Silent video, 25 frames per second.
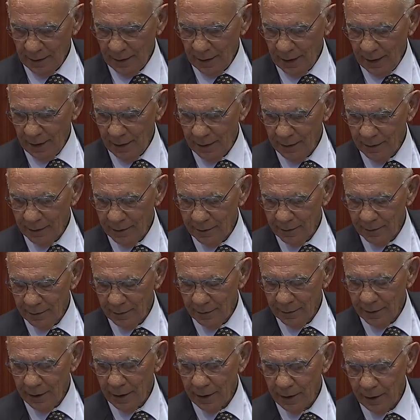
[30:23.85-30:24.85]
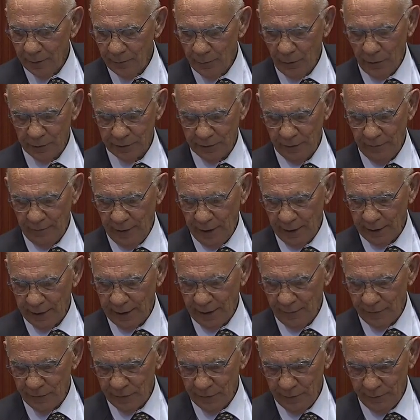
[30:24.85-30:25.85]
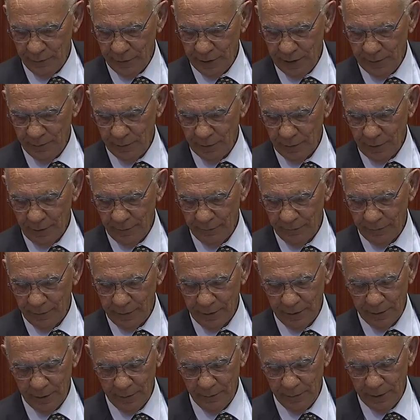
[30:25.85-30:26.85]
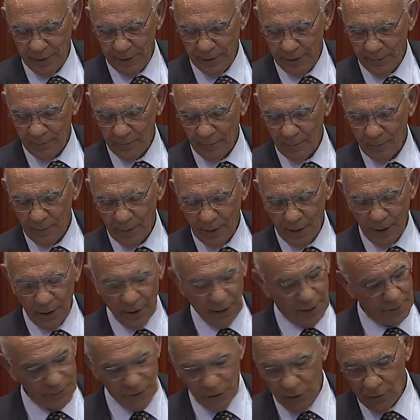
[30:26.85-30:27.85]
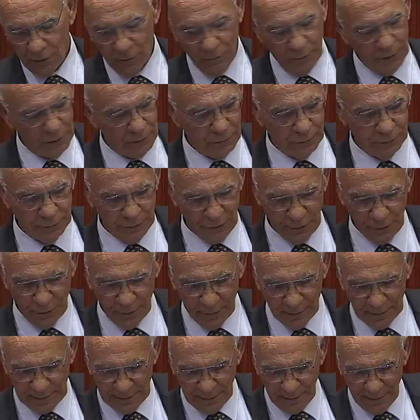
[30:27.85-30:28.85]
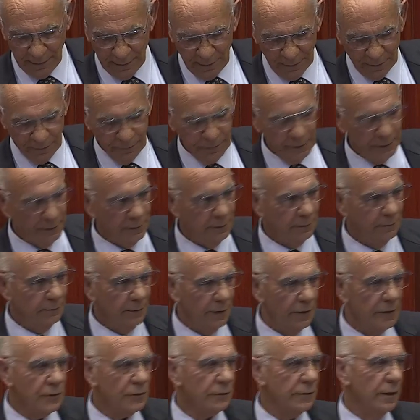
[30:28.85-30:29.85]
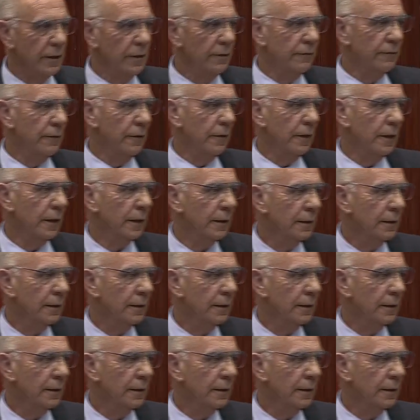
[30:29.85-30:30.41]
And getting positive outcomes for people I find to be, and I'm sure we all do, to be most gratifying.